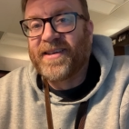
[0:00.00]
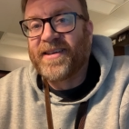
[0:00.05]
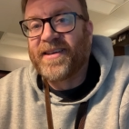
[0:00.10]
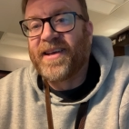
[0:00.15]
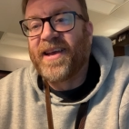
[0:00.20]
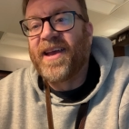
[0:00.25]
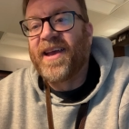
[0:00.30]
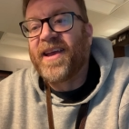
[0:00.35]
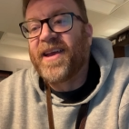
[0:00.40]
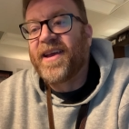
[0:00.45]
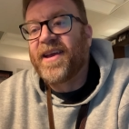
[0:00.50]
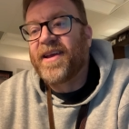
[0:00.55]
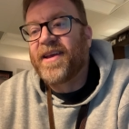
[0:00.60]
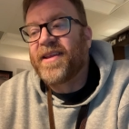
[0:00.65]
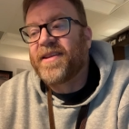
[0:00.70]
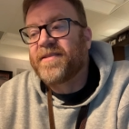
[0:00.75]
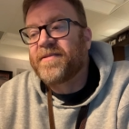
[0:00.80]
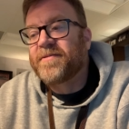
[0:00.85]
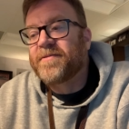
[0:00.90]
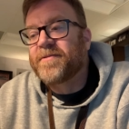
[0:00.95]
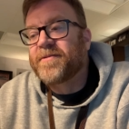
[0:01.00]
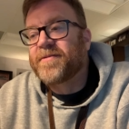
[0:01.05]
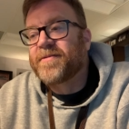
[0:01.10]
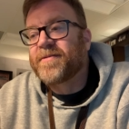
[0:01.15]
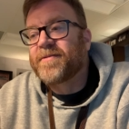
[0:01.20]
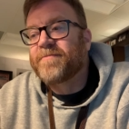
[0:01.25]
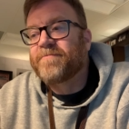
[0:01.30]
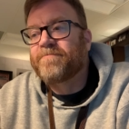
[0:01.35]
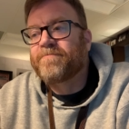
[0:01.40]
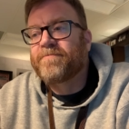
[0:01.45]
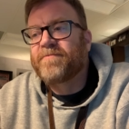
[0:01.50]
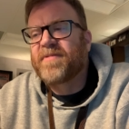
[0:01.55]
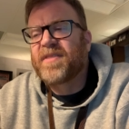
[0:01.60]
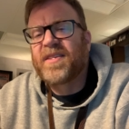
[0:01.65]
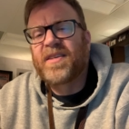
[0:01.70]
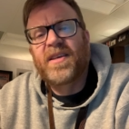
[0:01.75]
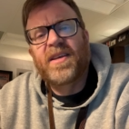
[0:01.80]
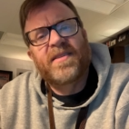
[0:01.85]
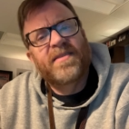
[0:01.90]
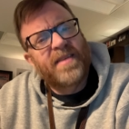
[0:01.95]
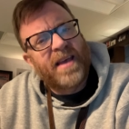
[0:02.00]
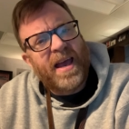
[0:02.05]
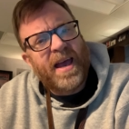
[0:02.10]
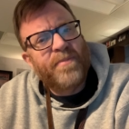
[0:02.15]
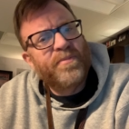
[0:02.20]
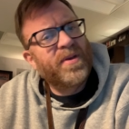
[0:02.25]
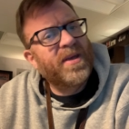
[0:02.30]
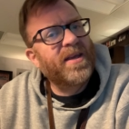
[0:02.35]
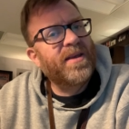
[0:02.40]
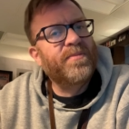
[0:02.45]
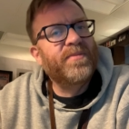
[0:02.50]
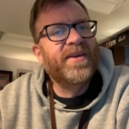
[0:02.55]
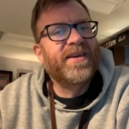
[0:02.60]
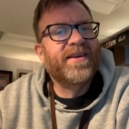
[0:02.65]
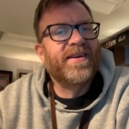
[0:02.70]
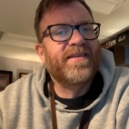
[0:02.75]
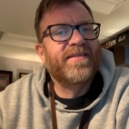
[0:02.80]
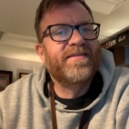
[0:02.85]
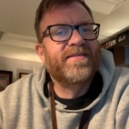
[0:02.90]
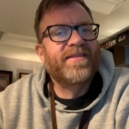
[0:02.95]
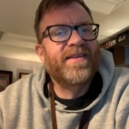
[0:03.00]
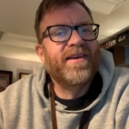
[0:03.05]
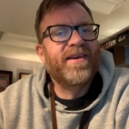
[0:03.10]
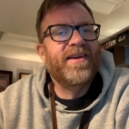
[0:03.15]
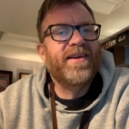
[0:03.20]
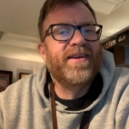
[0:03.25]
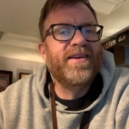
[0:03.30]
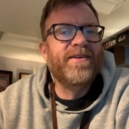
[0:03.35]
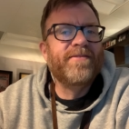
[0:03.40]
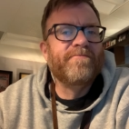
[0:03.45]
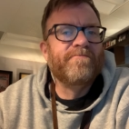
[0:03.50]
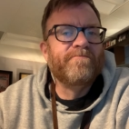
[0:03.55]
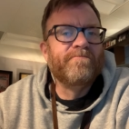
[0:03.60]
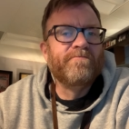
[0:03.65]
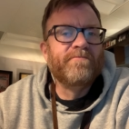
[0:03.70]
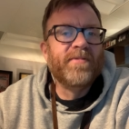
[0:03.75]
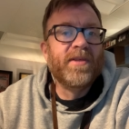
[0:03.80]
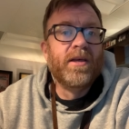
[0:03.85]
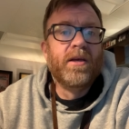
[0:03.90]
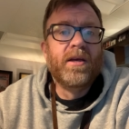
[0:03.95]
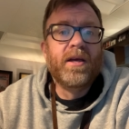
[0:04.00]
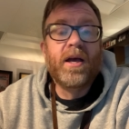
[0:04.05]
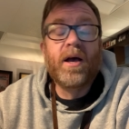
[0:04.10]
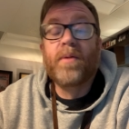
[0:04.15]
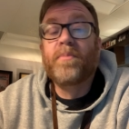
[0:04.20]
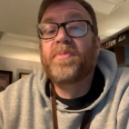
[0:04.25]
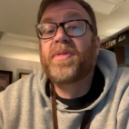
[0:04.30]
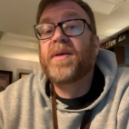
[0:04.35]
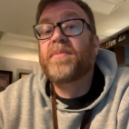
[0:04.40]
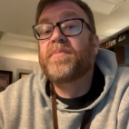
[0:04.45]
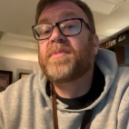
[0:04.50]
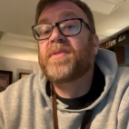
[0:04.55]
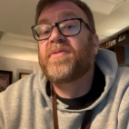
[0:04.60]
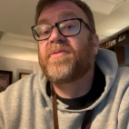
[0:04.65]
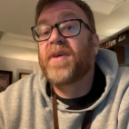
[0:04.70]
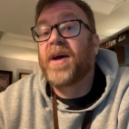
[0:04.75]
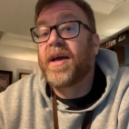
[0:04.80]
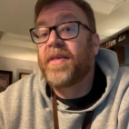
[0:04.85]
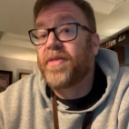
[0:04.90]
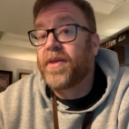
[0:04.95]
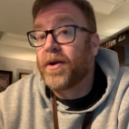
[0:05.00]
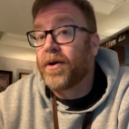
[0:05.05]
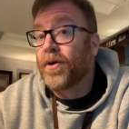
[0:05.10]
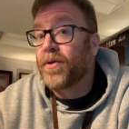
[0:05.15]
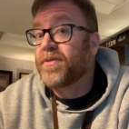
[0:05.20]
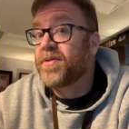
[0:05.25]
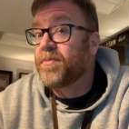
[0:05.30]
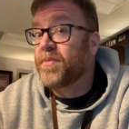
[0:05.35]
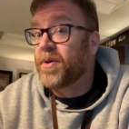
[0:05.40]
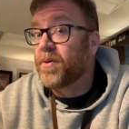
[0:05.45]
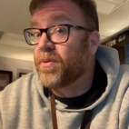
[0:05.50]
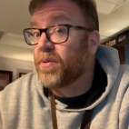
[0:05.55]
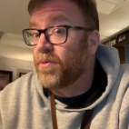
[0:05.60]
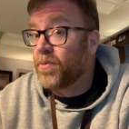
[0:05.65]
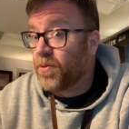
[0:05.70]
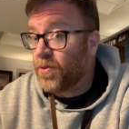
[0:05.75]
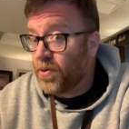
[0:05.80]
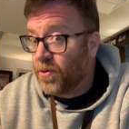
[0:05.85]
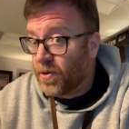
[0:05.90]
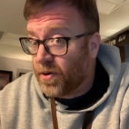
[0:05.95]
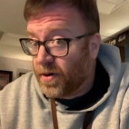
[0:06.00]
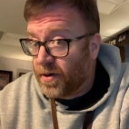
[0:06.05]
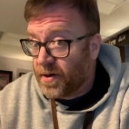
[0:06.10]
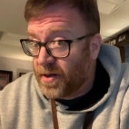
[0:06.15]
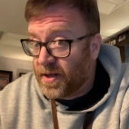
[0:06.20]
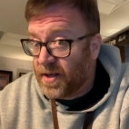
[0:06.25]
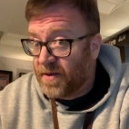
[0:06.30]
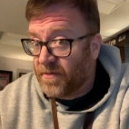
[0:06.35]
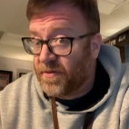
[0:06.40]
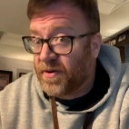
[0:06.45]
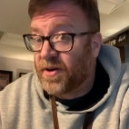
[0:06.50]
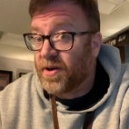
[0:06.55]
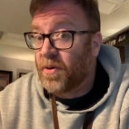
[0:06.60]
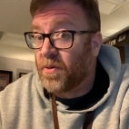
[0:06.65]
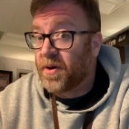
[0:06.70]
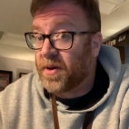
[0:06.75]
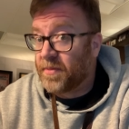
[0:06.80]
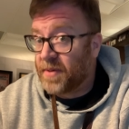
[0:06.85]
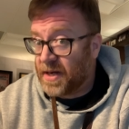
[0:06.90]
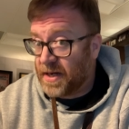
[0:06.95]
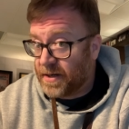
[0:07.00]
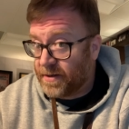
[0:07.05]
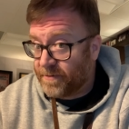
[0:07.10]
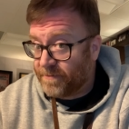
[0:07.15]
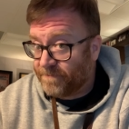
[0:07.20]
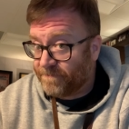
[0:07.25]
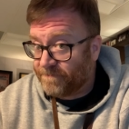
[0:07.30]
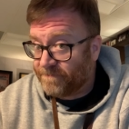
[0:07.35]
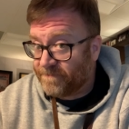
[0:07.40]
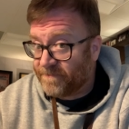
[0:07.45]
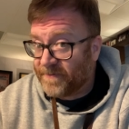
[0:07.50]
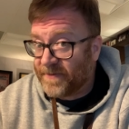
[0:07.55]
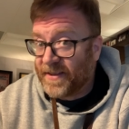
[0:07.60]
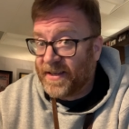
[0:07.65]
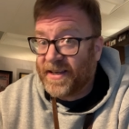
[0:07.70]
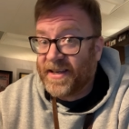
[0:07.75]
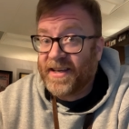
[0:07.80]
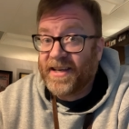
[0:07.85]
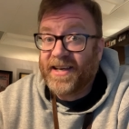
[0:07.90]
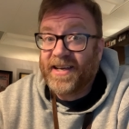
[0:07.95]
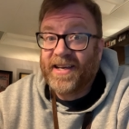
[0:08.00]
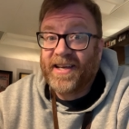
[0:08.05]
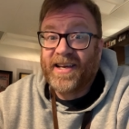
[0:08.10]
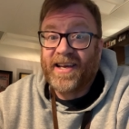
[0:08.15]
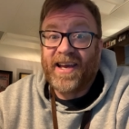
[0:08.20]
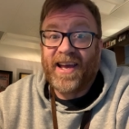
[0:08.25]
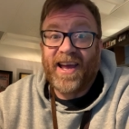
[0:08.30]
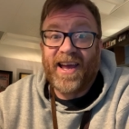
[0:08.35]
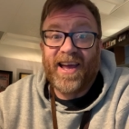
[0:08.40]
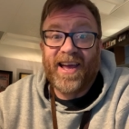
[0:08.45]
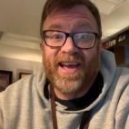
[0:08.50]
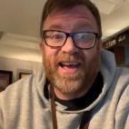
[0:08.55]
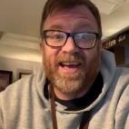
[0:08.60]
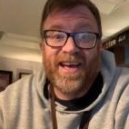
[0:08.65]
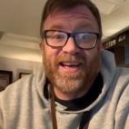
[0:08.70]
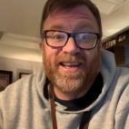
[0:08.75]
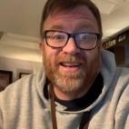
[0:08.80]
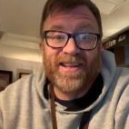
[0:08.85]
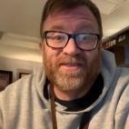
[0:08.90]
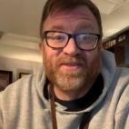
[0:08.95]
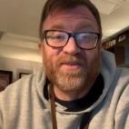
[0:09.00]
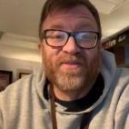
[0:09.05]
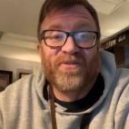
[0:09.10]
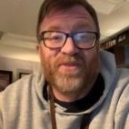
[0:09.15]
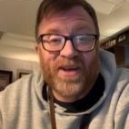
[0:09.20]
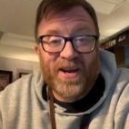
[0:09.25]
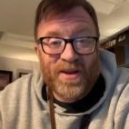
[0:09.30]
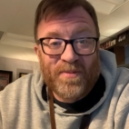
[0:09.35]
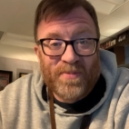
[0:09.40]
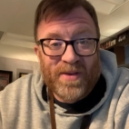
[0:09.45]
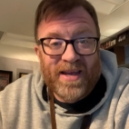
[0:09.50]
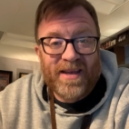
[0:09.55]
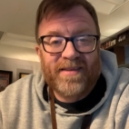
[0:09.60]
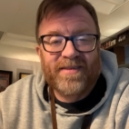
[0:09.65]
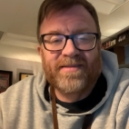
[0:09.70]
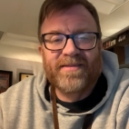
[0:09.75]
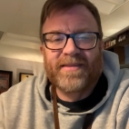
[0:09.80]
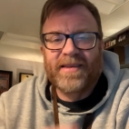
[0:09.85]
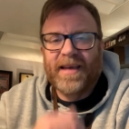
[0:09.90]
And it's happy because they help them to find their ultimate reward, if you know what I mean. And it's a funny piece.